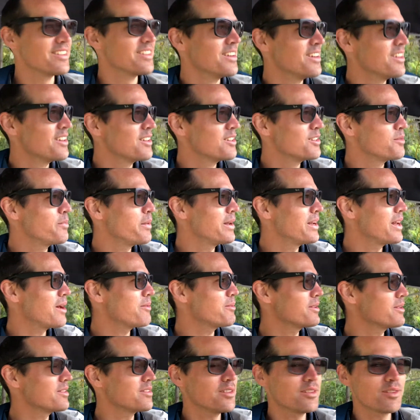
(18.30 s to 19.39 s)
yeah. it's been
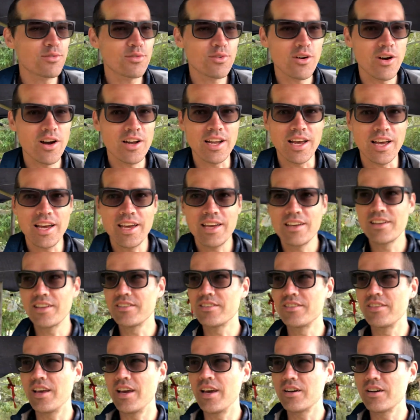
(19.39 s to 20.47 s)
happening since Friday.
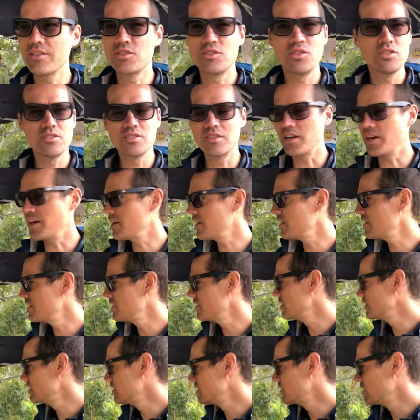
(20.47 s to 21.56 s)
It's now Tuesday.
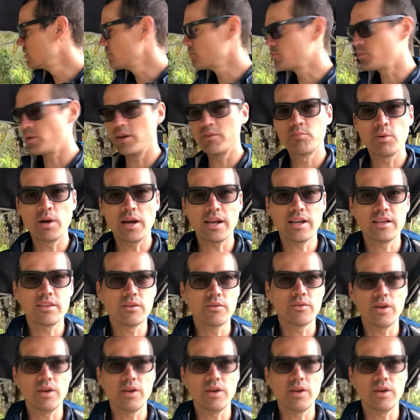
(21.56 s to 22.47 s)
Brief break in the